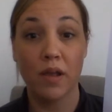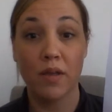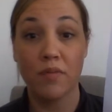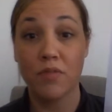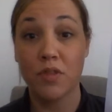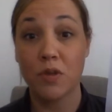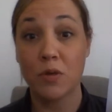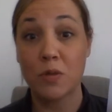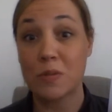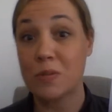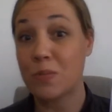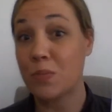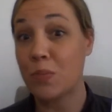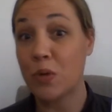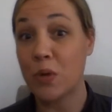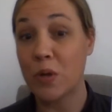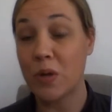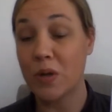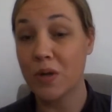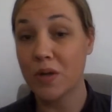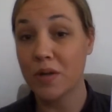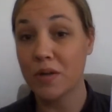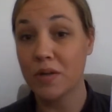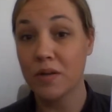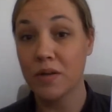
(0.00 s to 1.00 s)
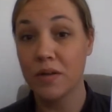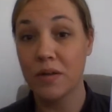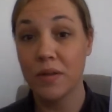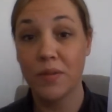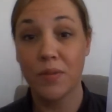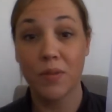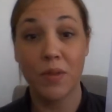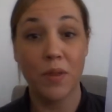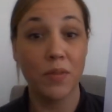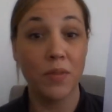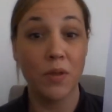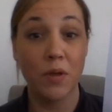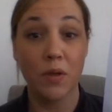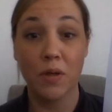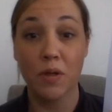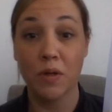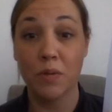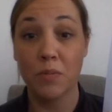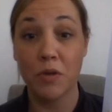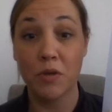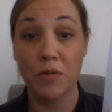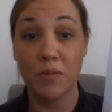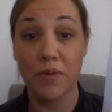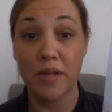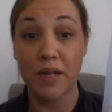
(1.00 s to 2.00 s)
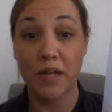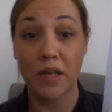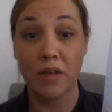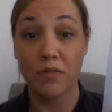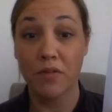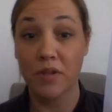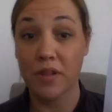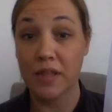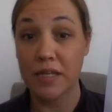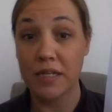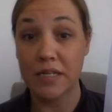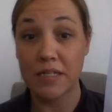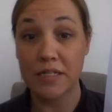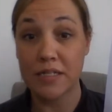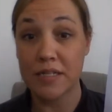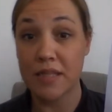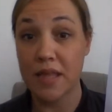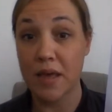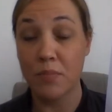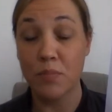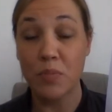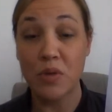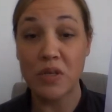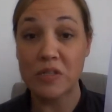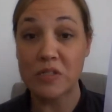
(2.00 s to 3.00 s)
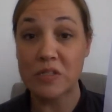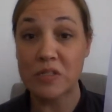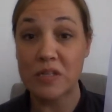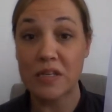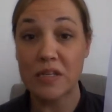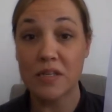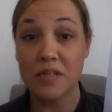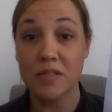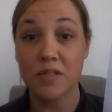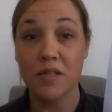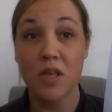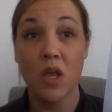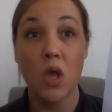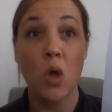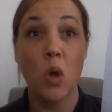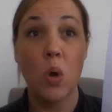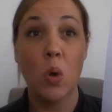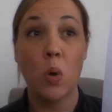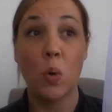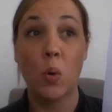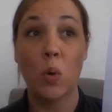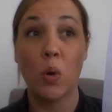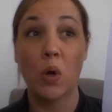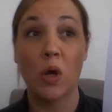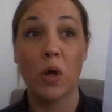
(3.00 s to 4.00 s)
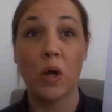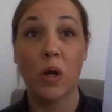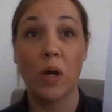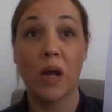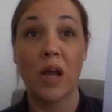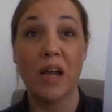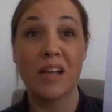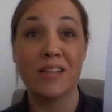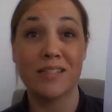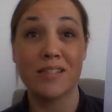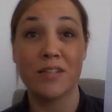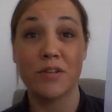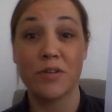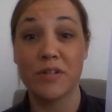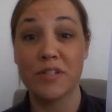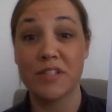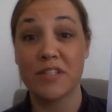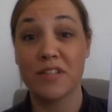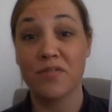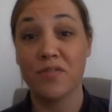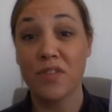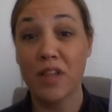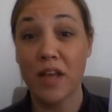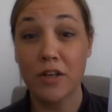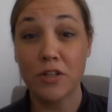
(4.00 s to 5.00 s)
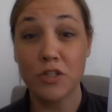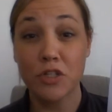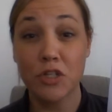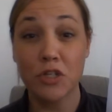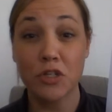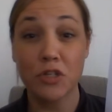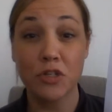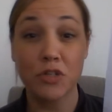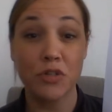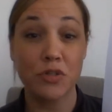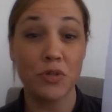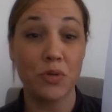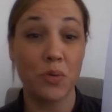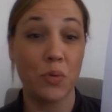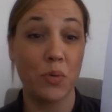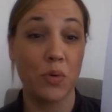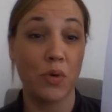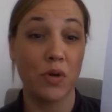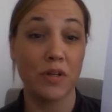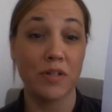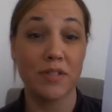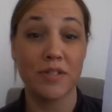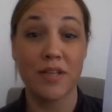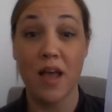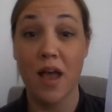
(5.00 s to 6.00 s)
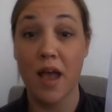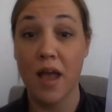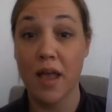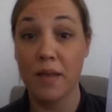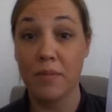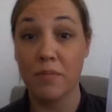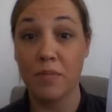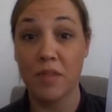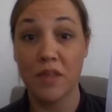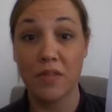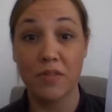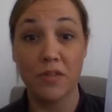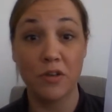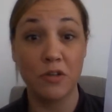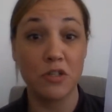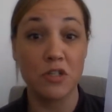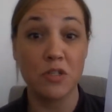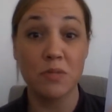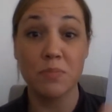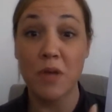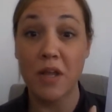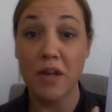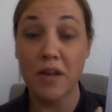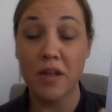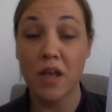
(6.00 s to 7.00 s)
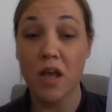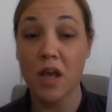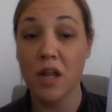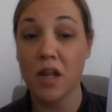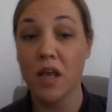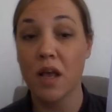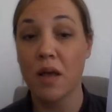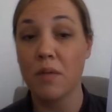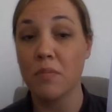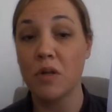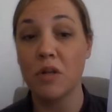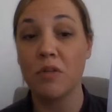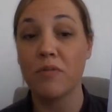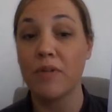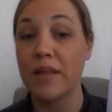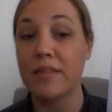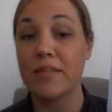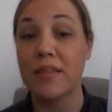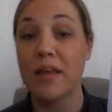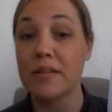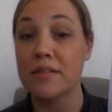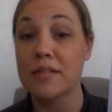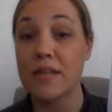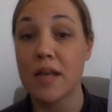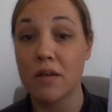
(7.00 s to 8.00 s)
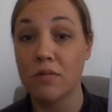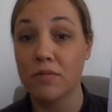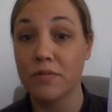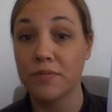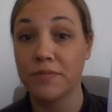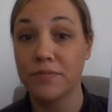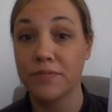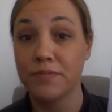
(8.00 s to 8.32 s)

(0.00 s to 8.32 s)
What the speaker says: if there's a book that they're going to be reading related to that business, or a series of lectures, or time that they're spending on it, I'm going to write that down.